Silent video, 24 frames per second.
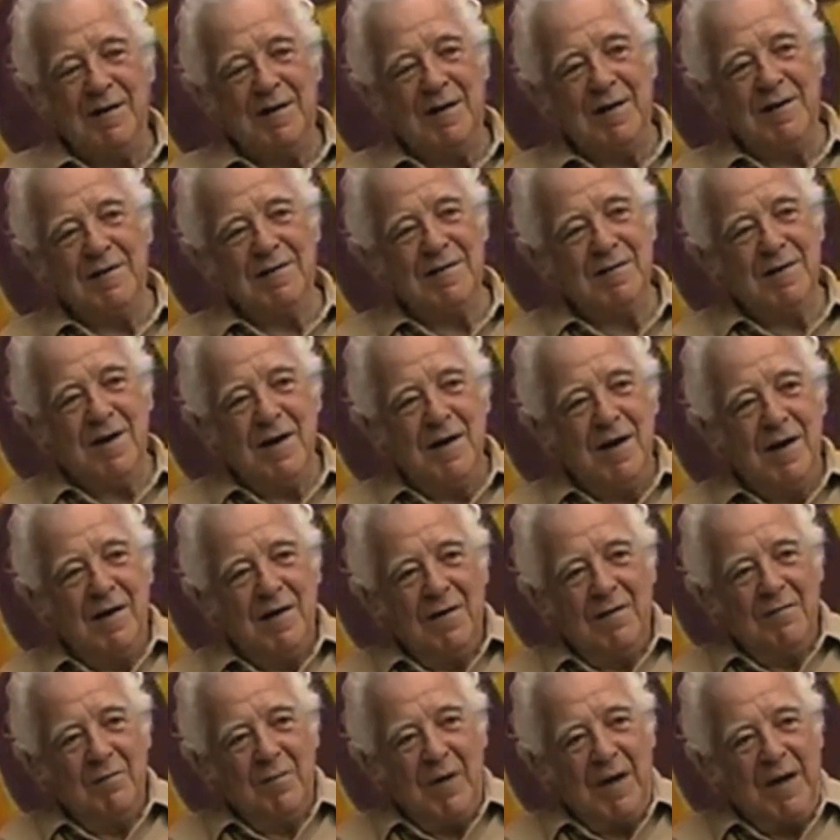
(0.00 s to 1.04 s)
It just
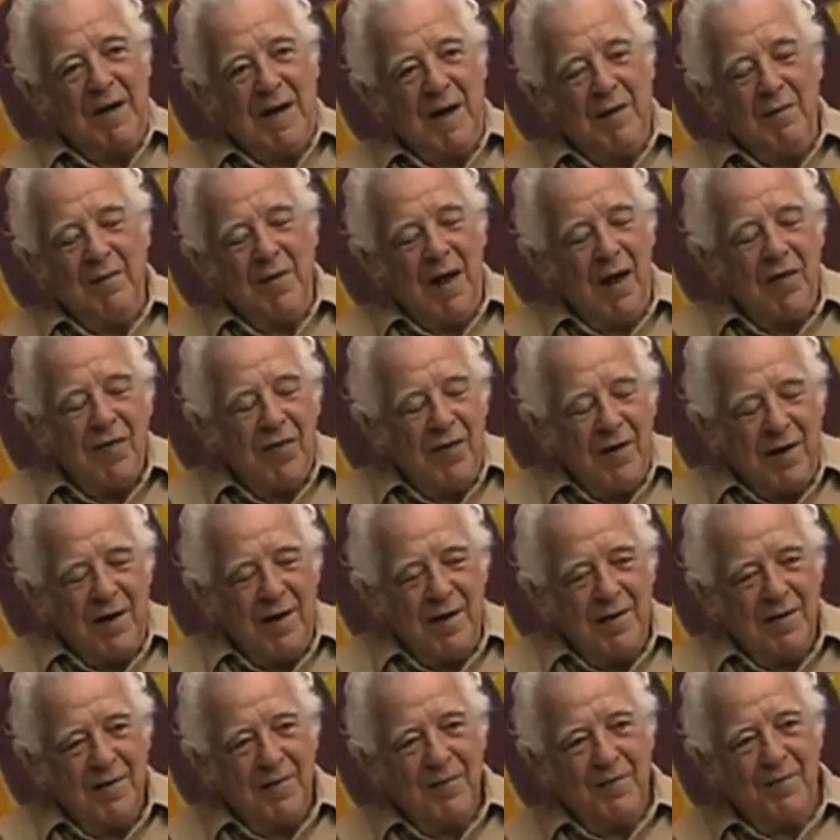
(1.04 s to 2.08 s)
became
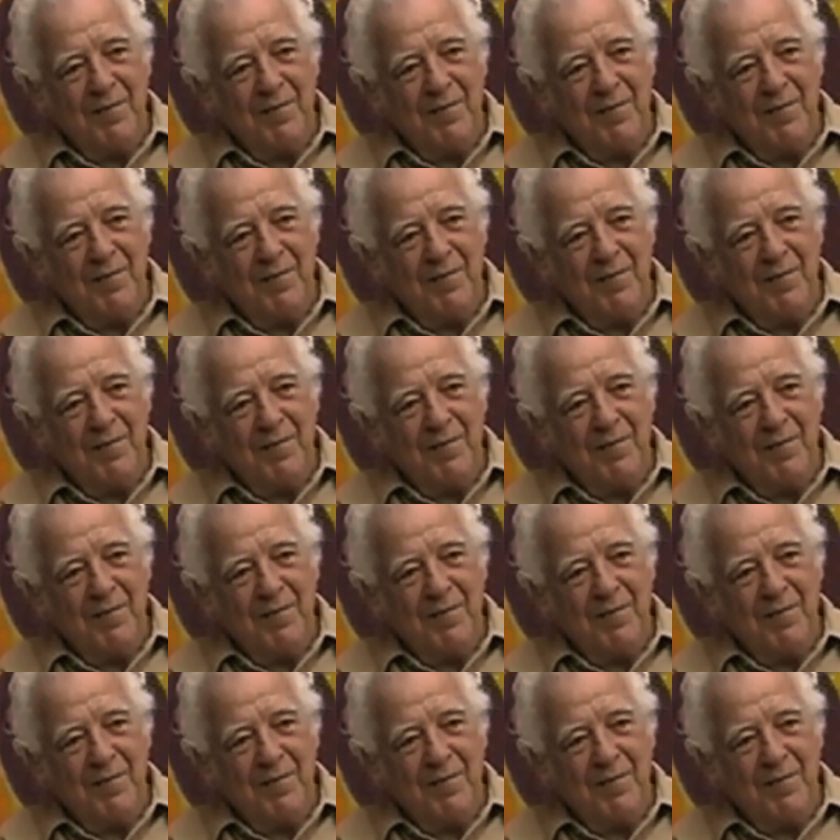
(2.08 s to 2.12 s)
nothing.